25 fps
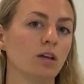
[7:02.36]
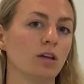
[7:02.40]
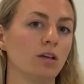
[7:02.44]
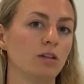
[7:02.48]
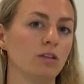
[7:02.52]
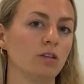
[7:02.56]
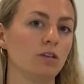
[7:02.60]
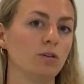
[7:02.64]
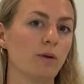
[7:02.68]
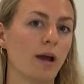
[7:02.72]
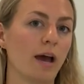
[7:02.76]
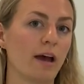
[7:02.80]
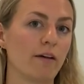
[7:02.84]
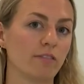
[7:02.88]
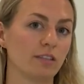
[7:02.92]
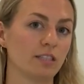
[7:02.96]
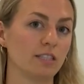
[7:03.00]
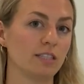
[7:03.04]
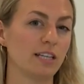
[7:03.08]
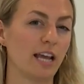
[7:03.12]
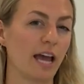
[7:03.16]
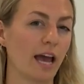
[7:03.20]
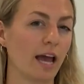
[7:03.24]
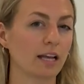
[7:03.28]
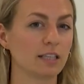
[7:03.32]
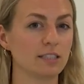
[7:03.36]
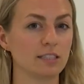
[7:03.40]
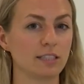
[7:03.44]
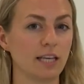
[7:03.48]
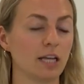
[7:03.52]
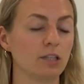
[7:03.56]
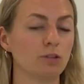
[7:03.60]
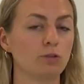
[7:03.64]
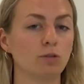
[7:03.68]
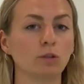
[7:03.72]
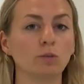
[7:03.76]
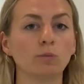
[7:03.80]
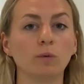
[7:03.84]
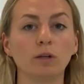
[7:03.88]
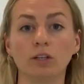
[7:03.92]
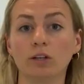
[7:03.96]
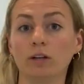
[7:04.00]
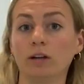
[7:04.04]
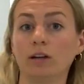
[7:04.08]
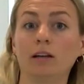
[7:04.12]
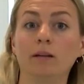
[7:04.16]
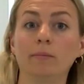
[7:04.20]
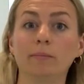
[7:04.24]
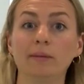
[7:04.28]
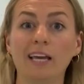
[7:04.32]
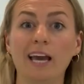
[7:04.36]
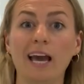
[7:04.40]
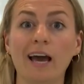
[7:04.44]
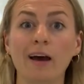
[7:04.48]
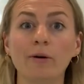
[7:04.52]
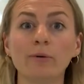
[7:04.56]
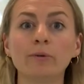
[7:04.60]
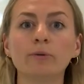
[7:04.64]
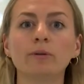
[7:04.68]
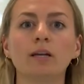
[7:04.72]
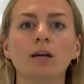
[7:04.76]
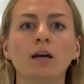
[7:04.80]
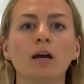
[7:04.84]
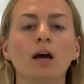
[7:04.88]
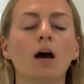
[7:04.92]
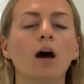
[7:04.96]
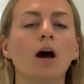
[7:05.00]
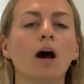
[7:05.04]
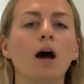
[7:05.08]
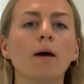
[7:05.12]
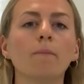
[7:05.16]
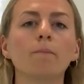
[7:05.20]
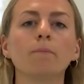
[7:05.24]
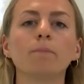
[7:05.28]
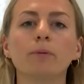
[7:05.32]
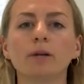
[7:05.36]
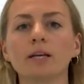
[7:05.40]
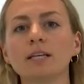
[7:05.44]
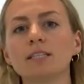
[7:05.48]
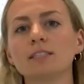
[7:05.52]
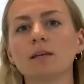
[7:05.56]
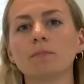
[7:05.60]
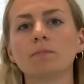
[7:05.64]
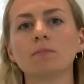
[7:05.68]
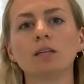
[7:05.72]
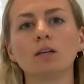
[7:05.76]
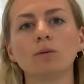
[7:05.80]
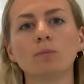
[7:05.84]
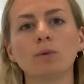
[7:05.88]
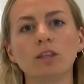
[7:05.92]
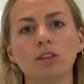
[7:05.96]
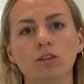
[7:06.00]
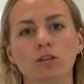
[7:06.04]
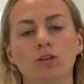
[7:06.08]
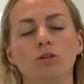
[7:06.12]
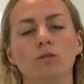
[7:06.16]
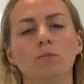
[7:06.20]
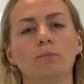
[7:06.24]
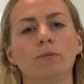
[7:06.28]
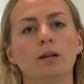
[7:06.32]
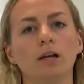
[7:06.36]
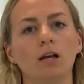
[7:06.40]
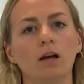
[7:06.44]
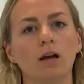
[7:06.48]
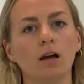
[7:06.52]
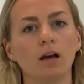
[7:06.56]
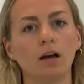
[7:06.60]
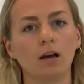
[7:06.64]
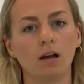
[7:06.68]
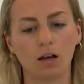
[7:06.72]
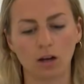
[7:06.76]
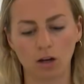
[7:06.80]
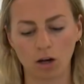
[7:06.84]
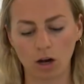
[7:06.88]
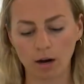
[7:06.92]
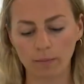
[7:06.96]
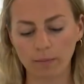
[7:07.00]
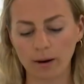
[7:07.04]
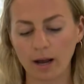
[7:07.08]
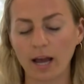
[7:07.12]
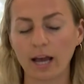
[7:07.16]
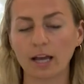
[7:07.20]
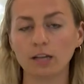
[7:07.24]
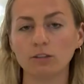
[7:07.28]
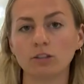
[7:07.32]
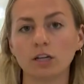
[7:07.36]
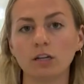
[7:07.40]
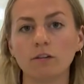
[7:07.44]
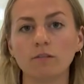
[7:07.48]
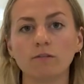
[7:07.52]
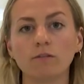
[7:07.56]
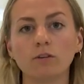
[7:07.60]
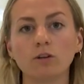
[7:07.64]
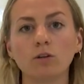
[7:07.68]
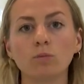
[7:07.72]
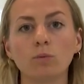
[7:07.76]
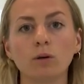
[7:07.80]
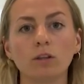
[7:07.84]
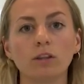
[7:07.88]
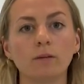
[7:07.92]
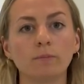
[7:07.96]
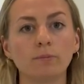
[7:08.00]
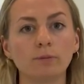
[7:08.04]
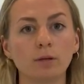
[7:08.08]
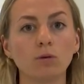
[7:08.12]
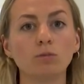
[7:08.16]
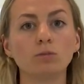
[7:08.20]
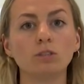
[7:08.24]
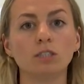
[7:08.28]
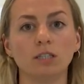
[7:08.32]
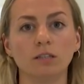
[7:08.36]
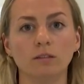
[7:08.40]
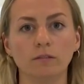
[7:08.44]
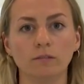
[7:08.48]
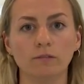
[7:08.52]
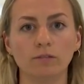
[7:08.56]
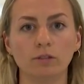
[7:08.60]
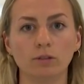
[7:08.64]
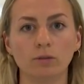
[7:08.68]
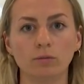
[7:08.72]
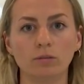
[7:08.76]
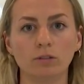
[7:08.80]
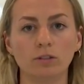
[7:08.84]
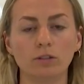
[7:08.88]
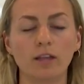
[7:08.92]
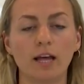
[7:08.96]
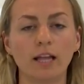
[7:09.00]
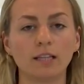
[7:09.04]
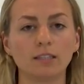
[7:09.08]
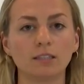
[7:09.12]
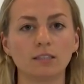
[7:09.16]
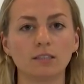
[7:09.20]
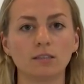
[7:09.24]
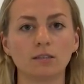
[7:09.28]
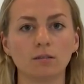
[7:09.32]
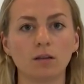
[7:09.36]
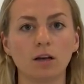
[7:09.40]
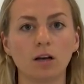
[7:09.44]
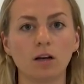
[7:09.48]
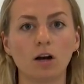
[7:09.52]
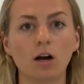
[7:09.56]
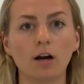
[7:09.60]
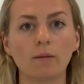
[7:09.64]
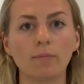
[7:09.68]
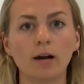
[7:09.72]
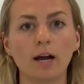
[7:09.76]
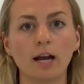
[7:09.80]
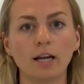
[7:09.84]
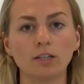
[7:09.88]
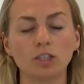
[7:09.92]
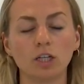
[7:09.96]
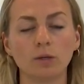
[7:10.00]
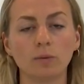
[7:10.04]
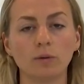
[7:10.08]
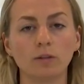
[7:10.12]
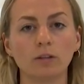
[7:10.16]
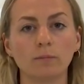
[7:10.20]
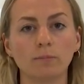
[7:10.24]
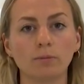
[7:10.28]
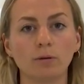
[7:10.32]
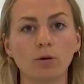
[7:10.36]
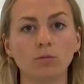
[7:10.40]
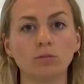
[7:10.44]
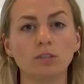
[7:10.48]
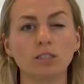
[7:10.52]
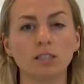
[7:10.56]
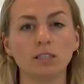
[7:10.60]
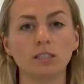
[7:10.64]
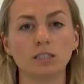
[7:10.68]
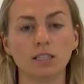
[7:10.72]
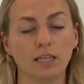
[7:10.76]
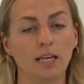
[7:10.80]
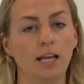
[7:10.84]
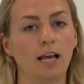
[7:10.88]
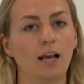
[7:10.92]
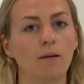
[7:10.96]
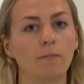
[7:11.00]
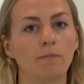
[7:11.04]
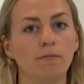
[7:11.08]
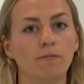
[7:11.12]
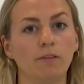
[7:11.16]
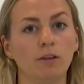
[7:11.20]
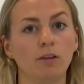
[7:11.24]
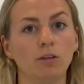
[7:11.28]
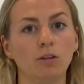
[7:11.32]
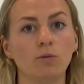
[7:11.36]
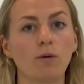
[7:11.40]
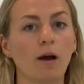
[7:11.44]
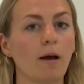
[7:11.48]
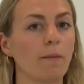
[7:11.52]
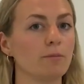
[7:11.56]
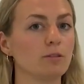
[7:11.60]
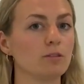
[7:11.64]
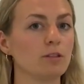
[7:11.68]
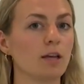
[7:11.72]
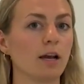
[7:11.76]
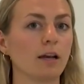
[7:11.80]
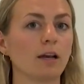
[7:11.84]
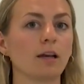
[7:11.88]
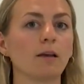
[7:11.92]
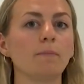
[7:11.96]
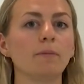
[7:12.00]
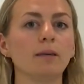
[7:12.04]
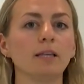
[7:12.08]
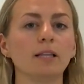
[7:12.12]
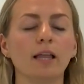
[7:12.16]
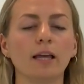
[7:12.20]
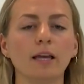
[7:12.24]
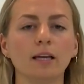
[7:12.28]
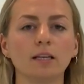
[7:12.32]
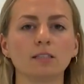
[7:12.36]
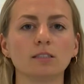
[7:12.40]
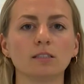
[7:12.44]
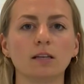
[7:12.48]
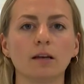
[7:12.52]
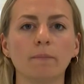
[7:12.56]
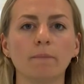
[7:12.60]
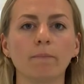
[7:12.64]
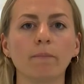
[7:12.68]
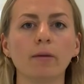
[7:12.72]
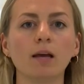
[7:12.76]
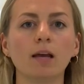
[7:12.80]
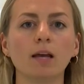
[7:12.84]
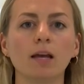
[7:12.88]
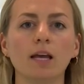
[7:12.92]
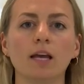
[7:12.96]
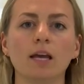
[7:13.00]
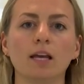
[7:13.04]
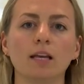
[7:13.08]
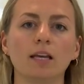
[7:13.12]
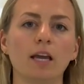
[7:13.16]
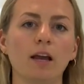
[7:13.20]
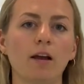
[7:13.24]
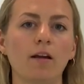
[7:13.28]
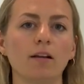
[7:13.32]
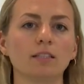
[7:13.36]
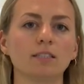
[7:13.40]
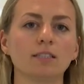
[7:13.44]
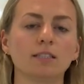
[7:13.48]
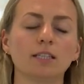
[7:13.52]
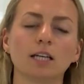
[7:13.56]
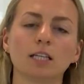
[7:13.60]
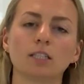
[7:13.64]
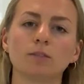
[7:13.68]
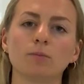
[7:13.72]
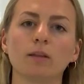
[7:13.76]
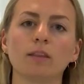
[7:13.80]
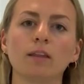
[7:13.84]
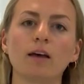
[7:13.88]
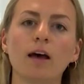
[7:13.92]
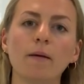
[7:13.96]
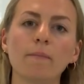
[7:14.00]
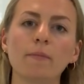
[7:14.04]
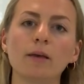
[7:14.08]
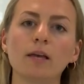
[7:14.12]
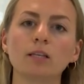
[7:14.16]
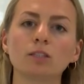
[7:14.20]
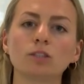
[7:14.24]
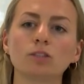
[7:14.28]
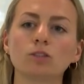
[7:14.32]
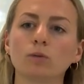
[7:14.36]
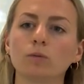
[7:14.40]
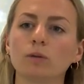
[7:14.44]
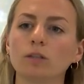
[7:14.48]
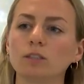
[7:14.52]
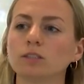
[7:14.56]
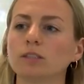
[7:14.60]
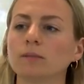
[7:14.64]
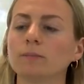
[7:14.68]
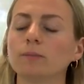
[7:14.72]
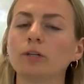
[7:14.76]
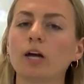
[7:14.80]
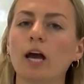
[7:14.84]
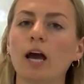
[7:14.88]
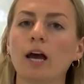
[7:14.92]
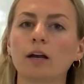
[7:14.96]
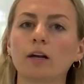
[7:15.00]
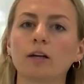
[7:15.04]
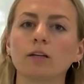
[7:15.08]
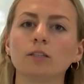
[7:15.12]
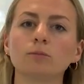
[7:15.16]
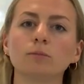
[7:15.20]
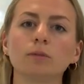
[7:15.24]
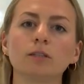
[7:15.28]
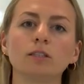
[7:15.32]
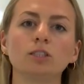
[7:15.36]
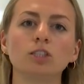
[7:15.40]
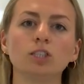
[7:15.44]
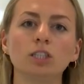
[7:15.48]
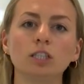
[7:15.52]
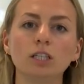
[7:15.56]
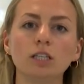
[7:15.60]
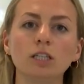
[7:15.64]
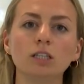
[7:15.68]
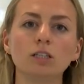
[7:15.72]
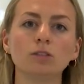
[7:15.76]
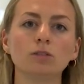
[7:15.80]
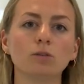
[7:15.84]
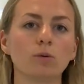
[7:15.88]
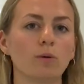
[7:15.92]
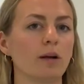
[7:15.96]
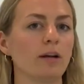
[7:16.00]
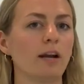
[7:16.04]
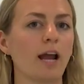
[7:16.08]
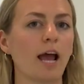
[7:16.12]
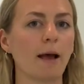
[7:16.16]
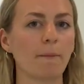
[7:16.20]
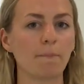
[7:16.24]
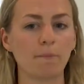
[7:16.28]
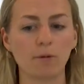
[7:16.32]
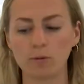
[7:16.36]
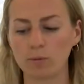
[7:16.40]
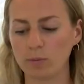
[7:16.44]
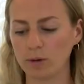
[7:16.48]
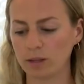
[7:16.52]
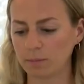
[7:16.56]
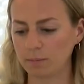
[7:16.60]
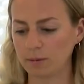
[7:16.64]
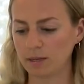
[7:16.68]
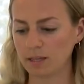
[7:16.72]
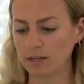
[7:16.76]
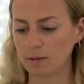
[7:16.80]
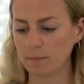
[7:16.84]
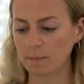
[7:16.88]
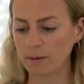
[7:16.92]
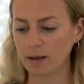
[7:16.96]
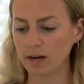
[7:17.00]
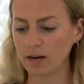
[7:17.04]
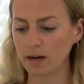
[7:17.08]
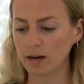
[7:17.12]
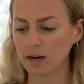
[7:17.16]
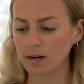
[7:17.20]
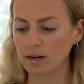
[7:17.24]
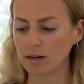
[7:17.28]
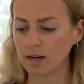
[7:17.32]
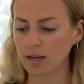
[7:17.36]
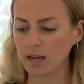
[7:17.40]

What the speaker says: you have a snack scheduled when you're going to be out, bring something with you. Bring a carbohydrate food with a protein food. So that's a carbohydrate with a protein is going to help fill you up. So that could be like some carrot sticks with hummus, or some crackers with cheese, or an apple with peanut butter.